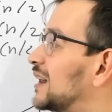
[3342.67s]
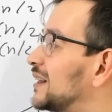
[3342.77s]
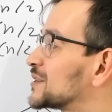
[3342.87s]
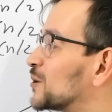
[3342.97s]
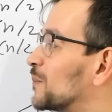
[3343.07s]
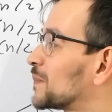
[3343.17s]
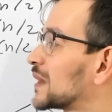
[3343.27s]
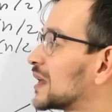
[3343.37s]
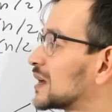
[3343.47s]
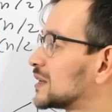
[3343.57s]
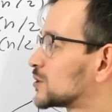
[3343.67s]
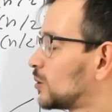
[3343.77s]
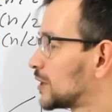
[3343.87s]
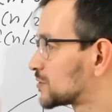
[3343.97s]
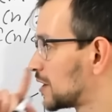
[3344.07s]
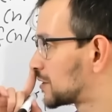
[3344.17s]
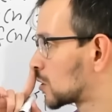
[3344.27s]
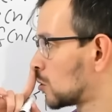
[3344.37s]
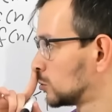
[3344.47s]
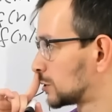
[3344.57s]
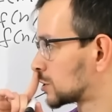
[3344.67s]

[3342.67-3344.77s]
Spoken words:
Let's go. So let's write the code.